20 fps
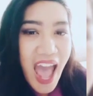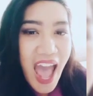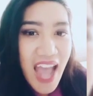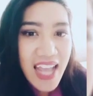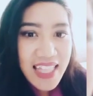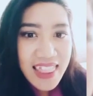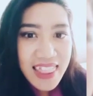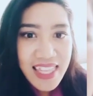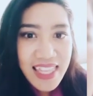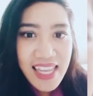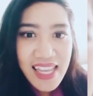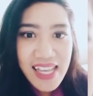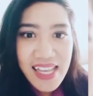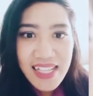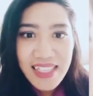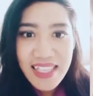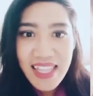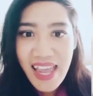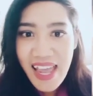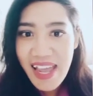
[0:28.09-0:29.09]
I
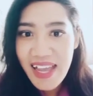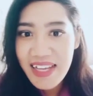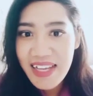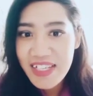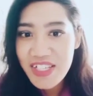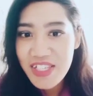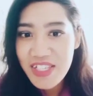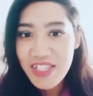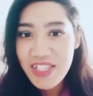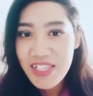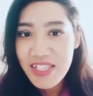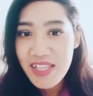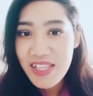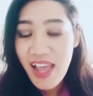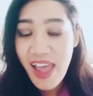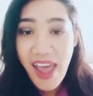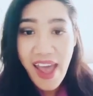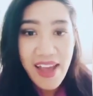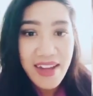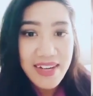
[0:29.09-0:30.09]
think these
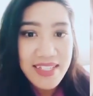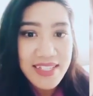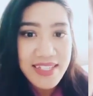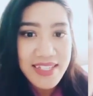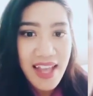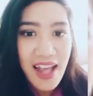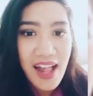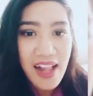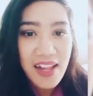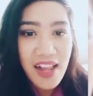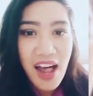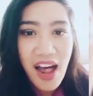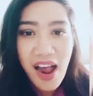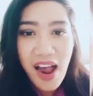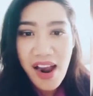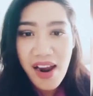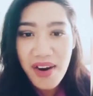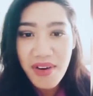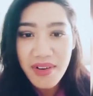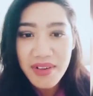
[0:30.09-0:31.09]
hairstyles
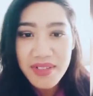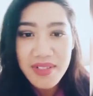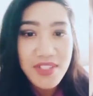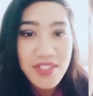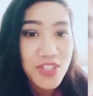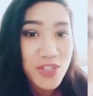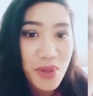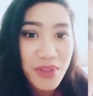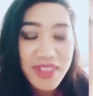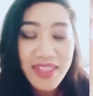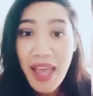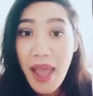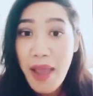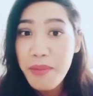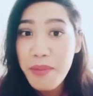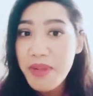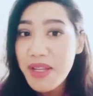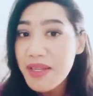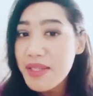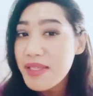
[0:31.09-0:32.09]
are so
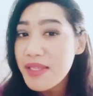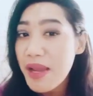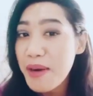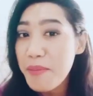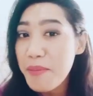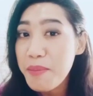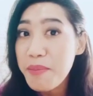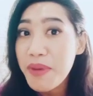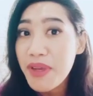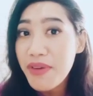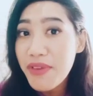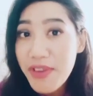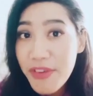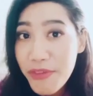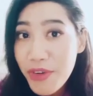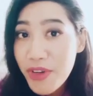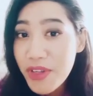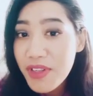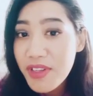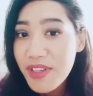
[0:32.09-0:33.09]
timeless and
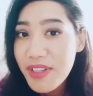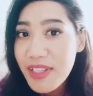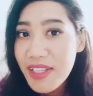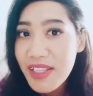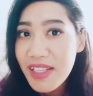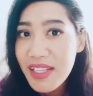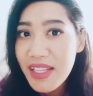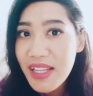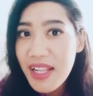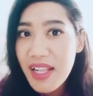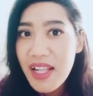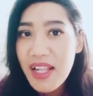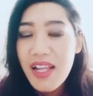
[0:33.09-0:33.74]
beautiful.